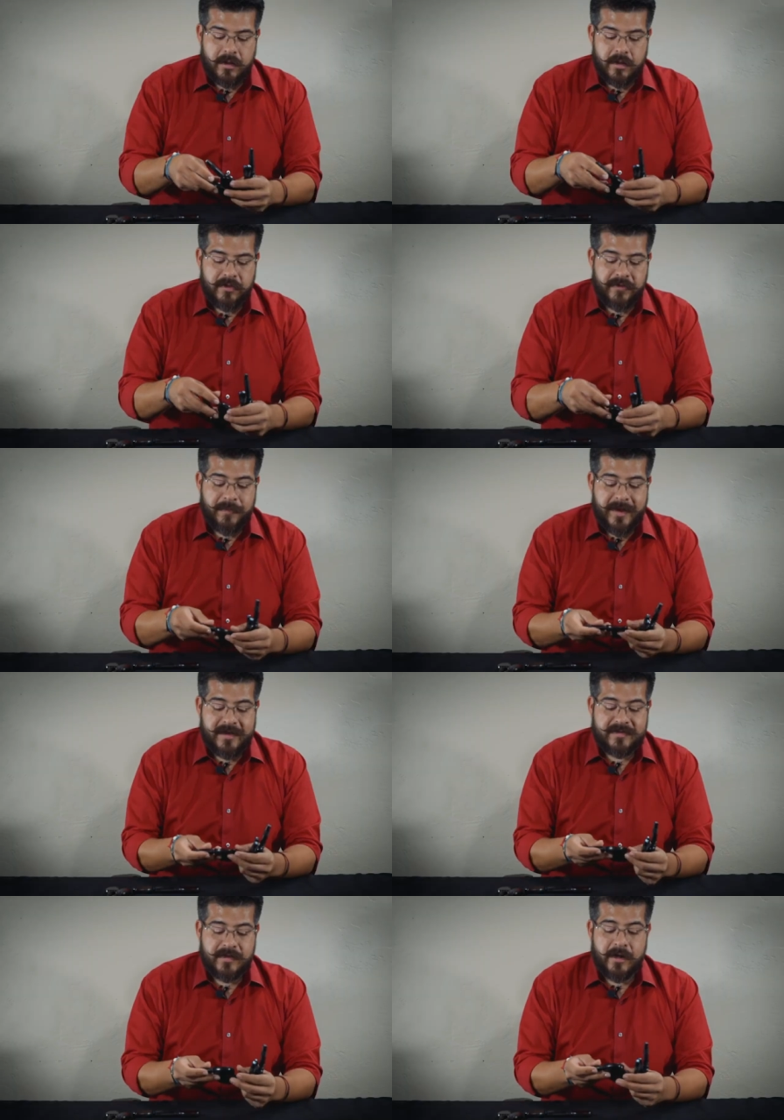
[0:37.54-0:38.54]
All of our
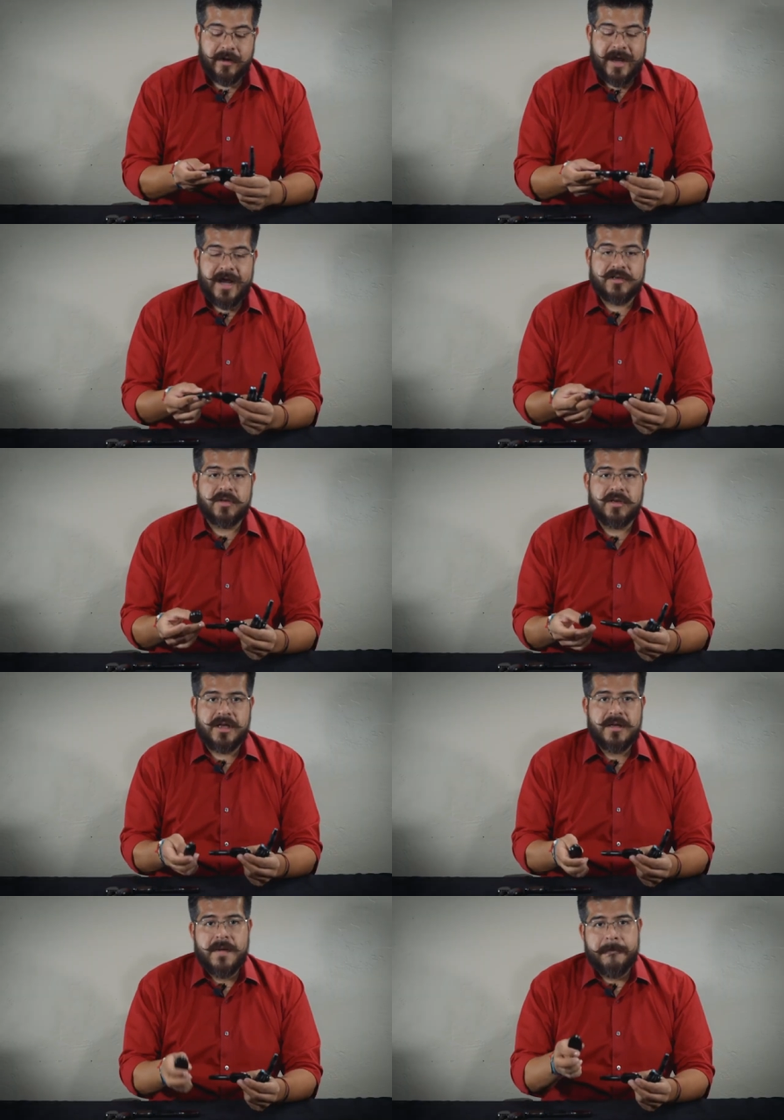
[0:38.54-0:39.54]
pegs are
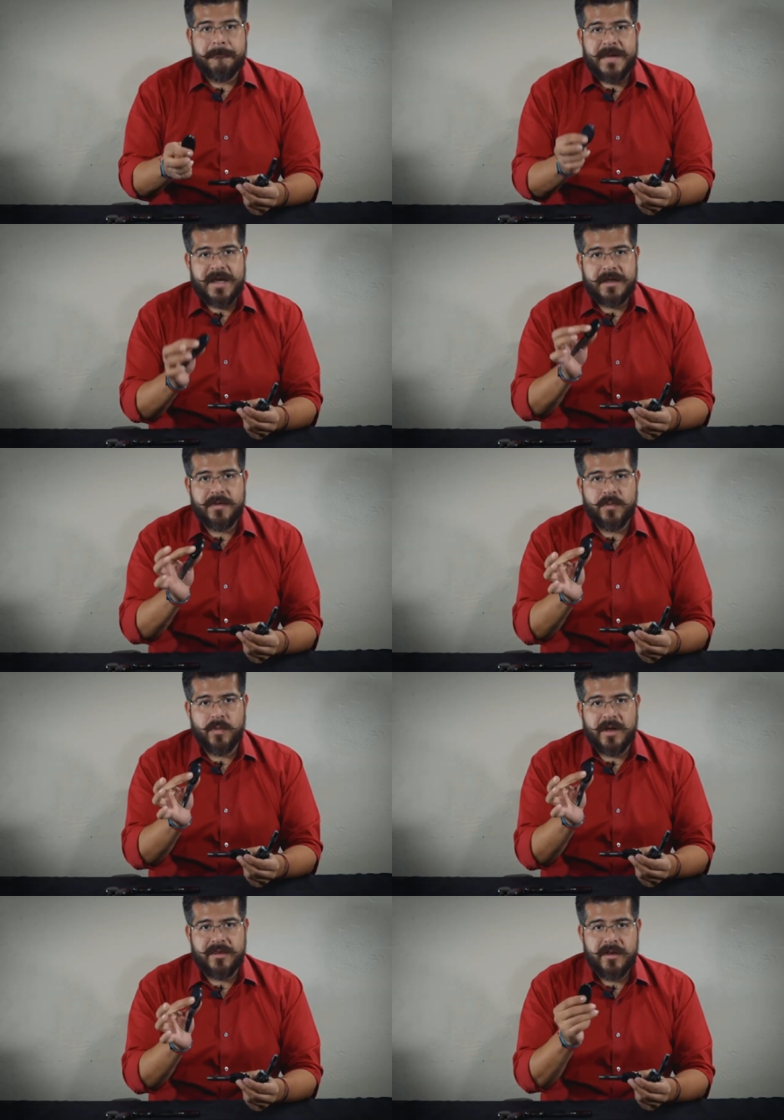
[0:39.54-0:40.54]
actually made
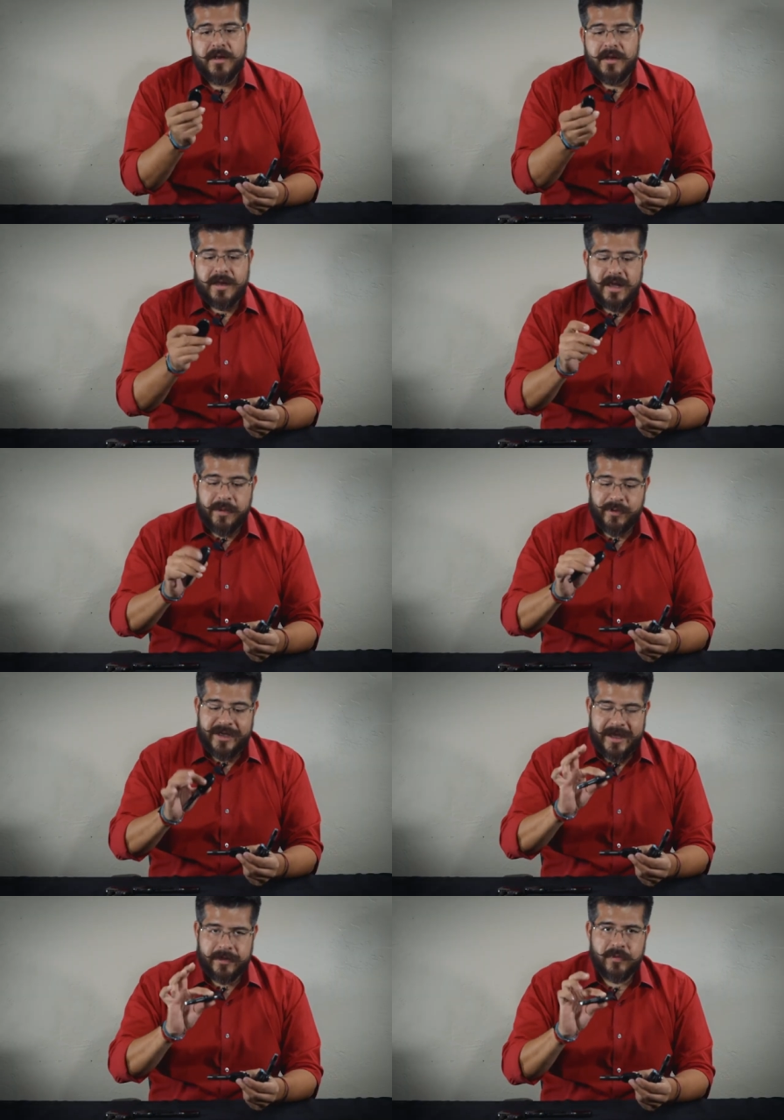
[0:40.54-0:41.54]
with ebony
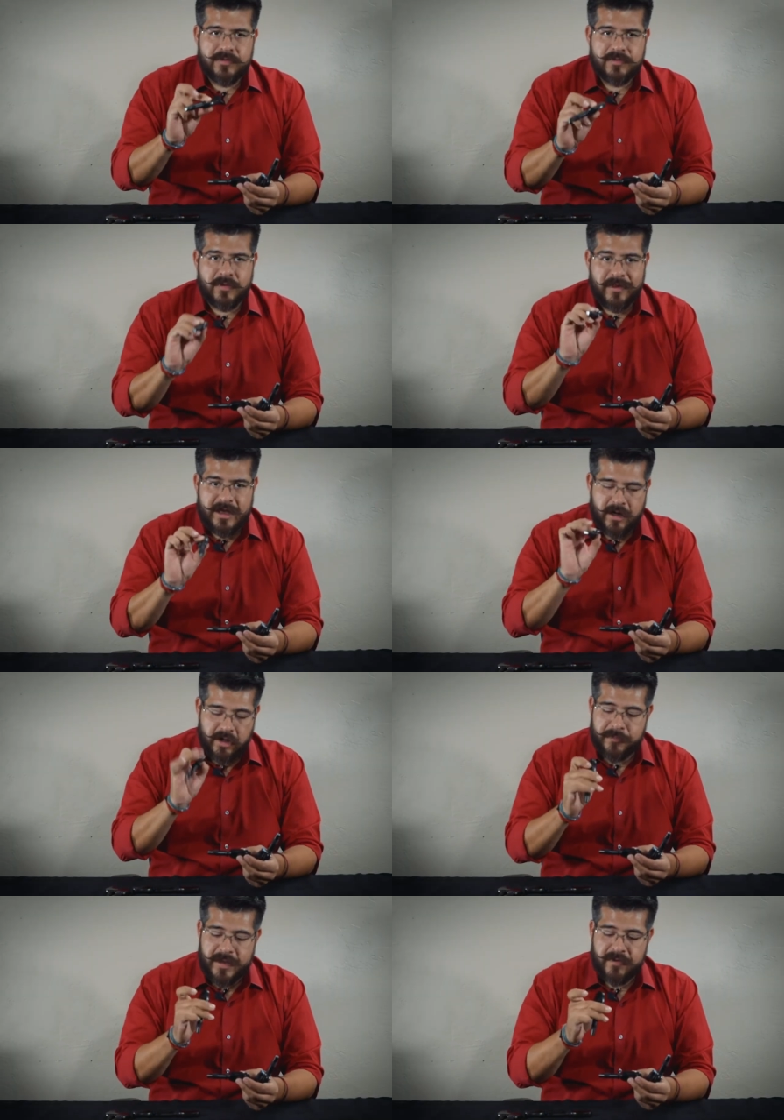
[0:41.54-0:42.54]
handles, so they
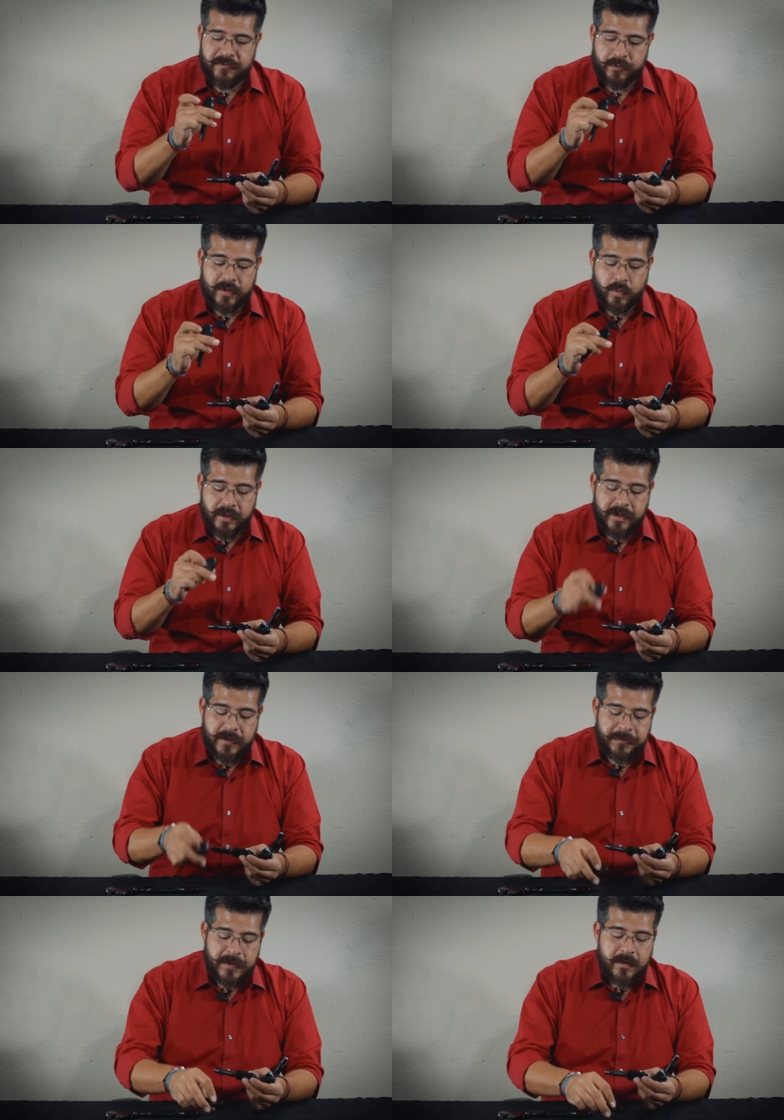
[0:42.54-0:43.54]
are made of real wood.
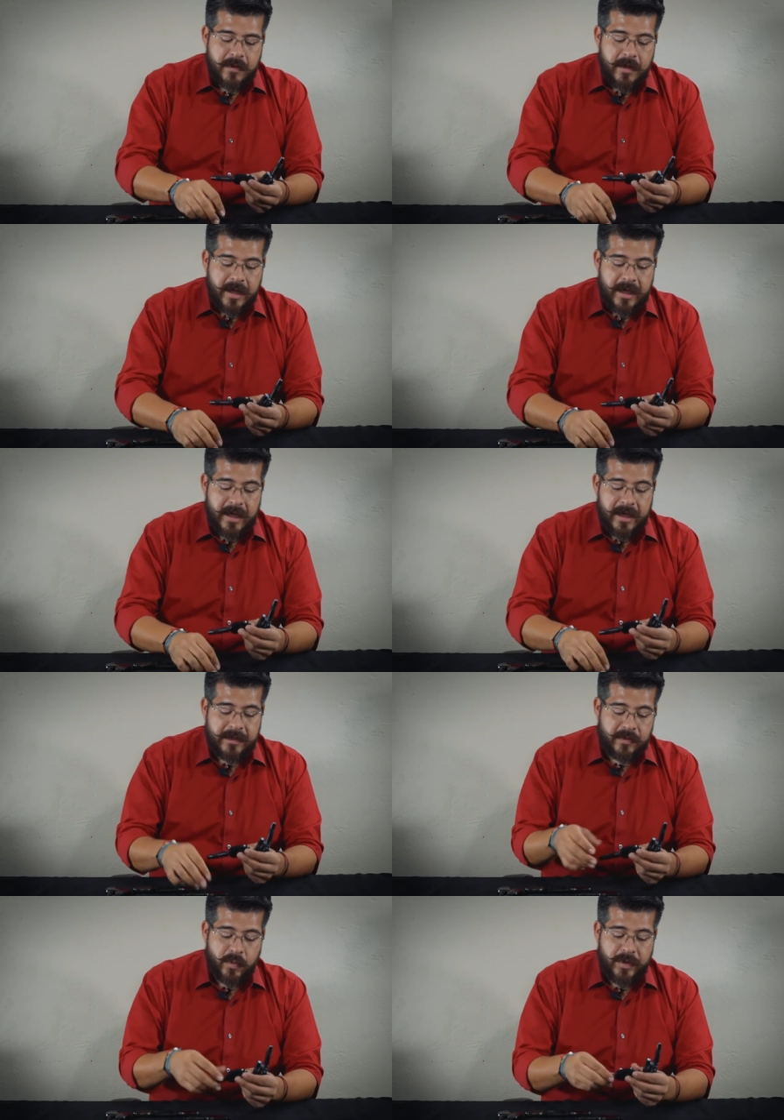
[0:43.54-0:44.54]

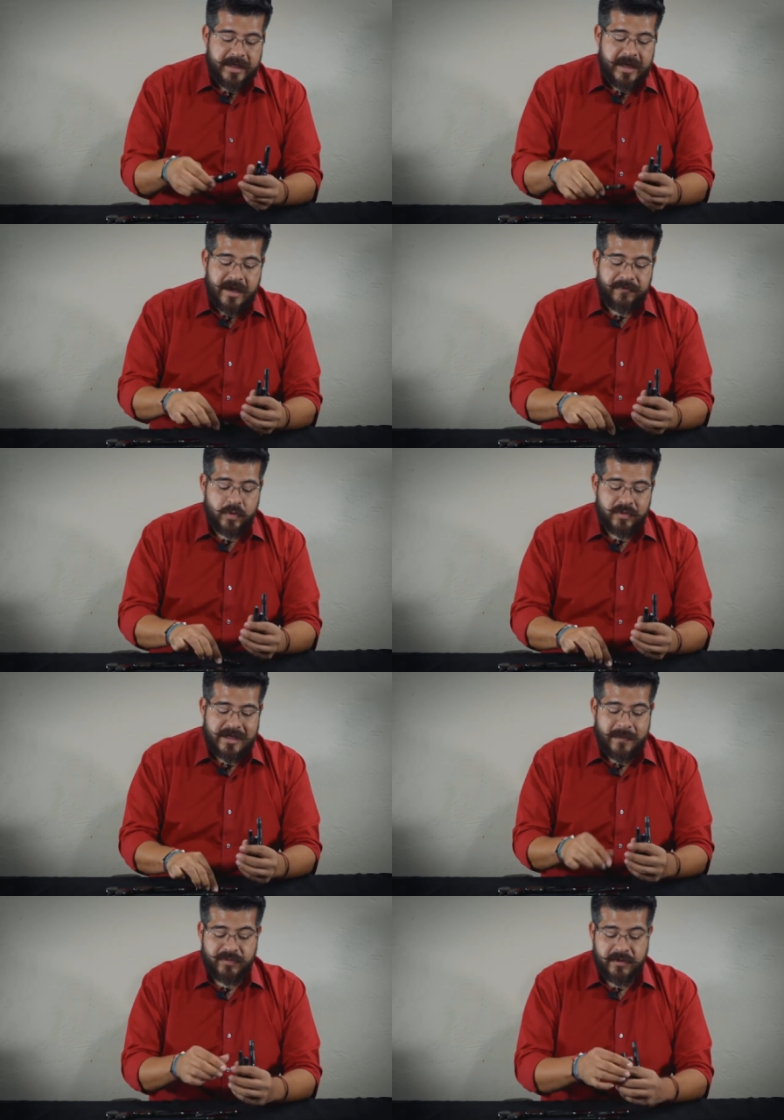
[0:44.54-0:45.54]
And we have two
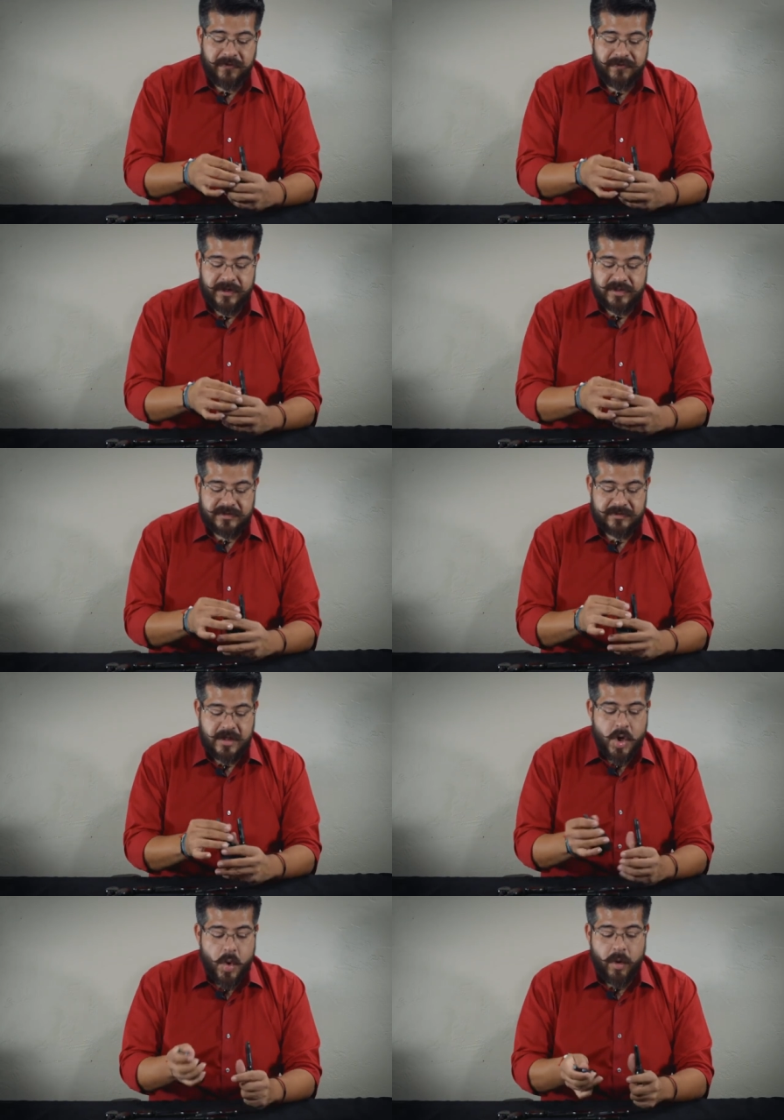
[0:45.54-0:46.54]
types of finishes.
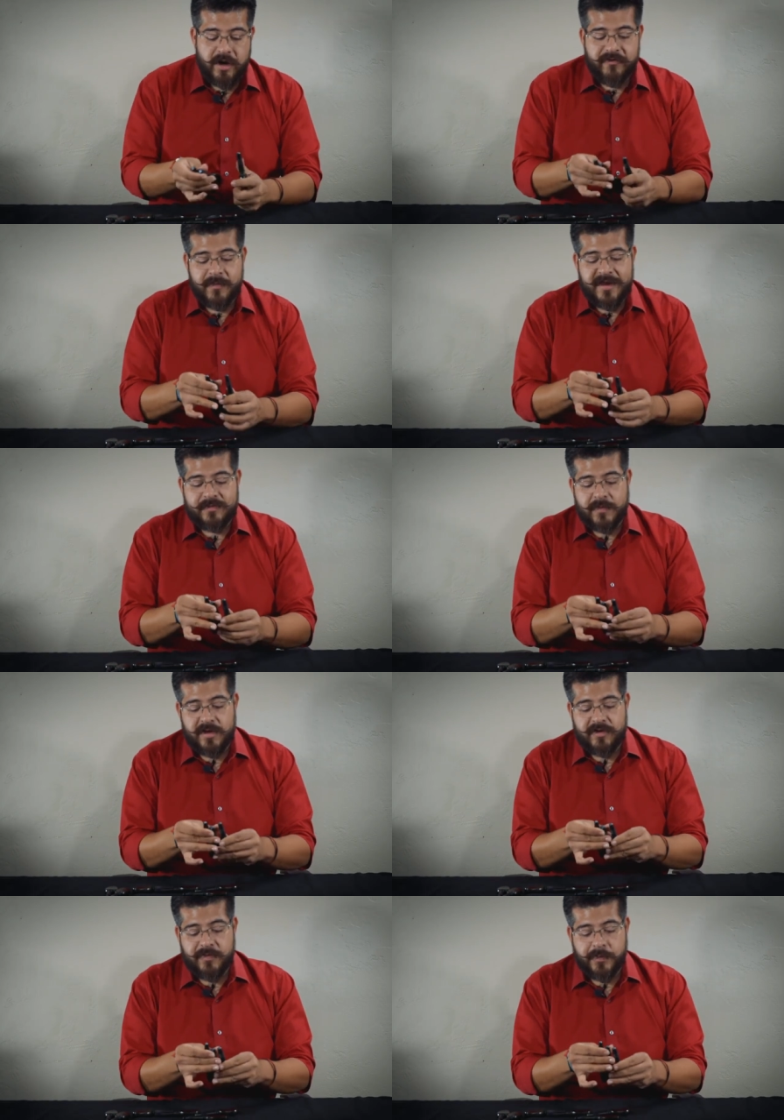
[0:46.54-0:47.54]
One of them is mother of